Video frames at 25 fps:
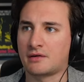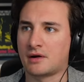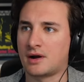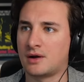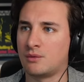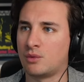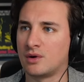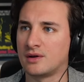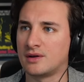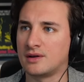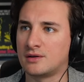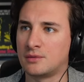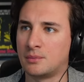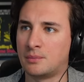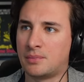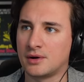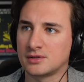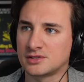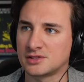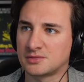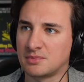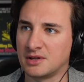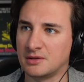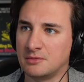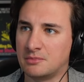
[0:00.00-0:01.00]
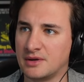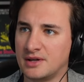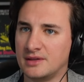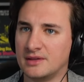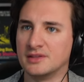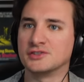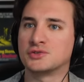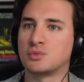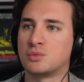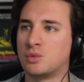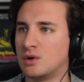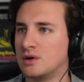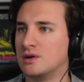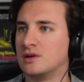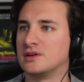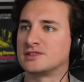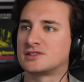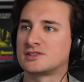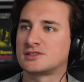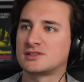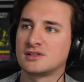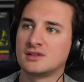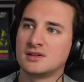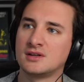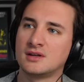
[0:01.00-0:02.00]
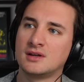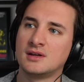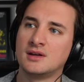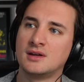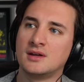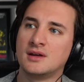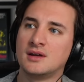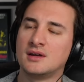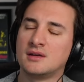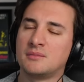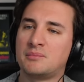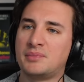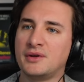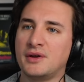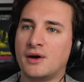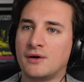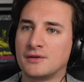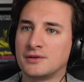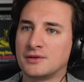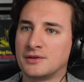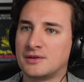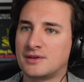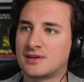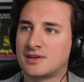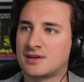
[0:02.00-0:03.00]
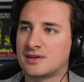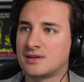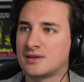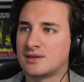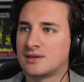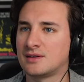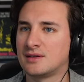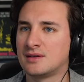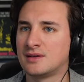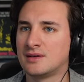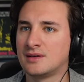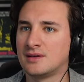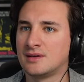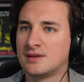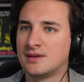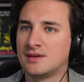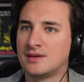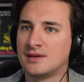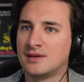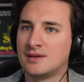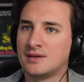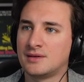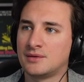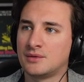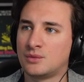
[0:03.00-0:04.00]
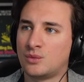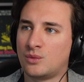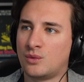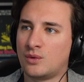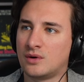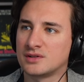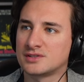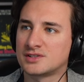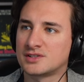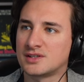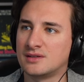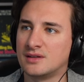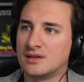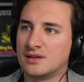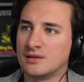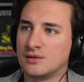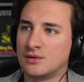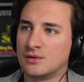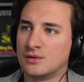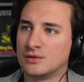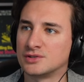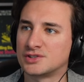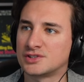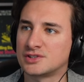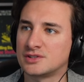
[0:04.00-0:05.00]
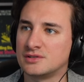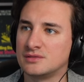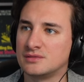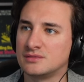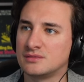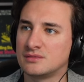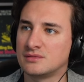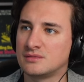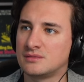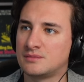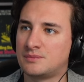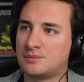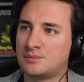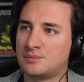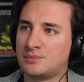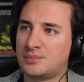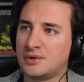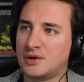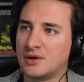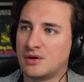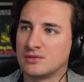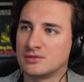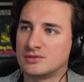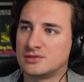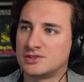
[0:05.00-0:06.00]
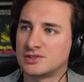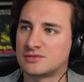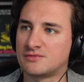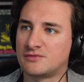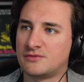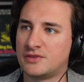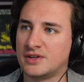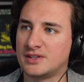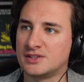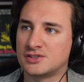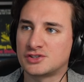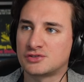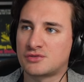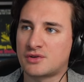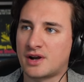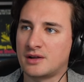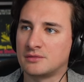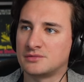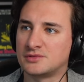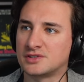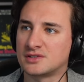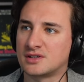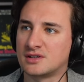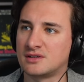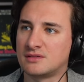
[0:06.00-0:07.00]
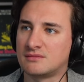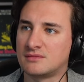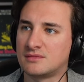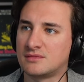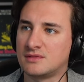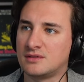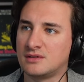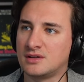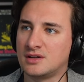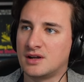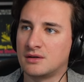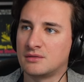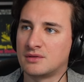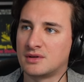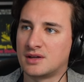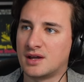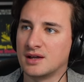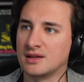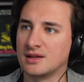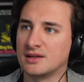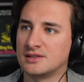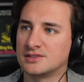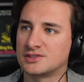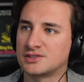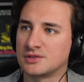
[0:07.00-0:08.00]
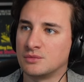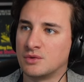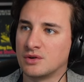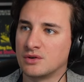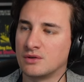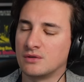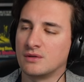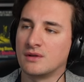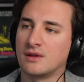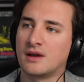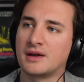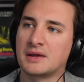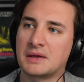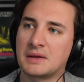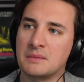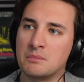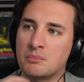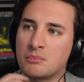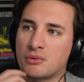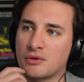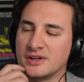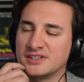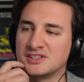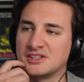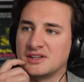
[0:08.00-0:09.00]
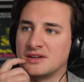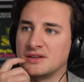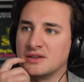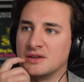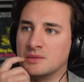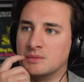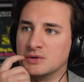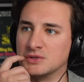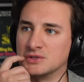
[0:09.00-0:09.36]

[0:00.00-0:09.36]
out what it could possibly be that's worse beyond what's in the lawsuit, beyond just Vince straight up just you know, killing someone or like imprisoning them or